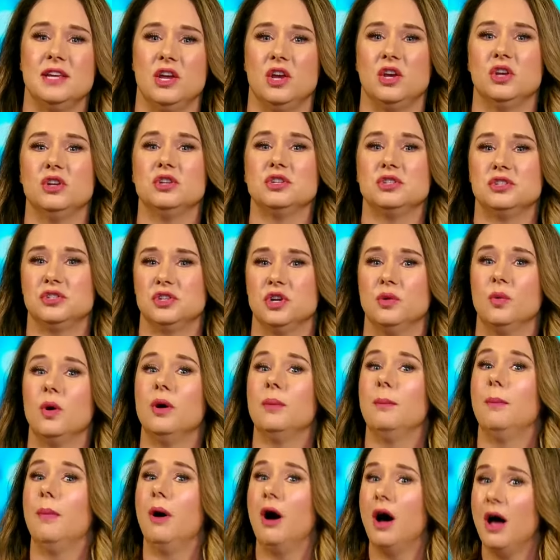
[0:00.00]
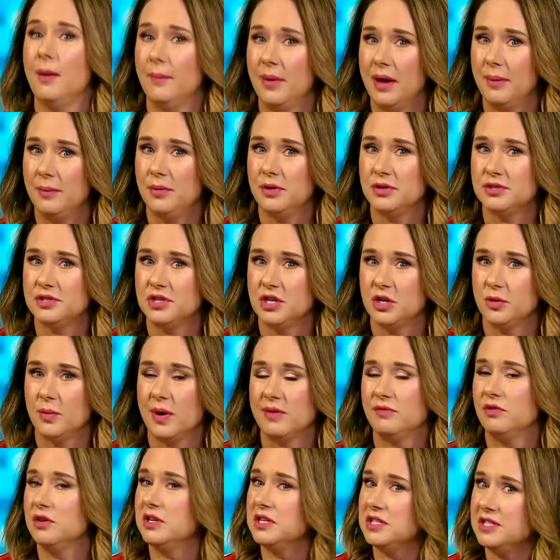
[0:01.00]
You can just do what my mum used to do
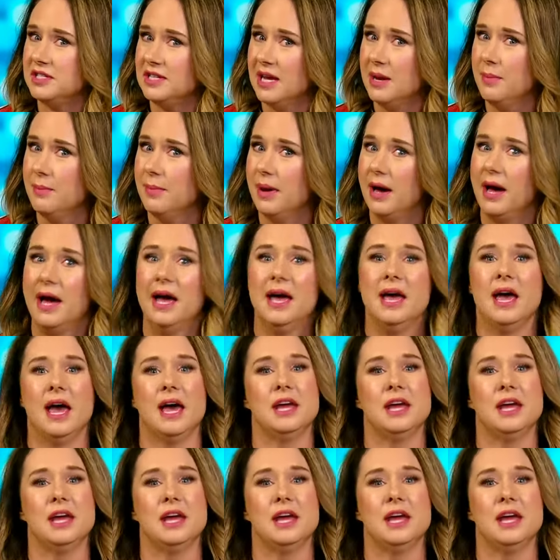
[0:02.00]
every December